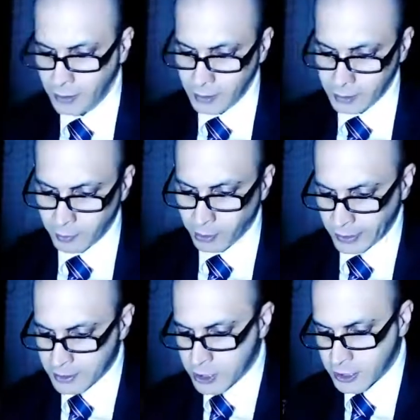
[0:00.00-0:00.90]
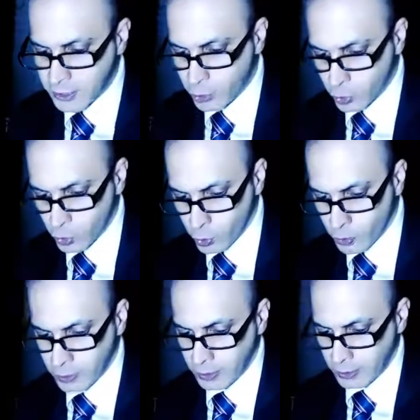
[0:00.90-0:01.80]
the Bratsky
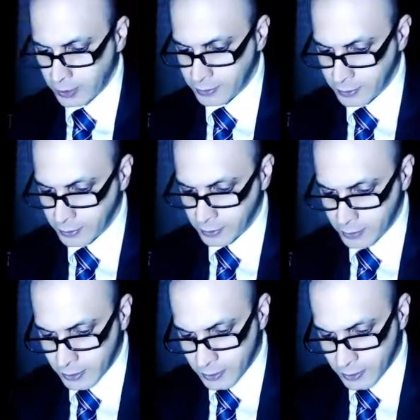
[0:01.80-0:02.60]
Krug, and the,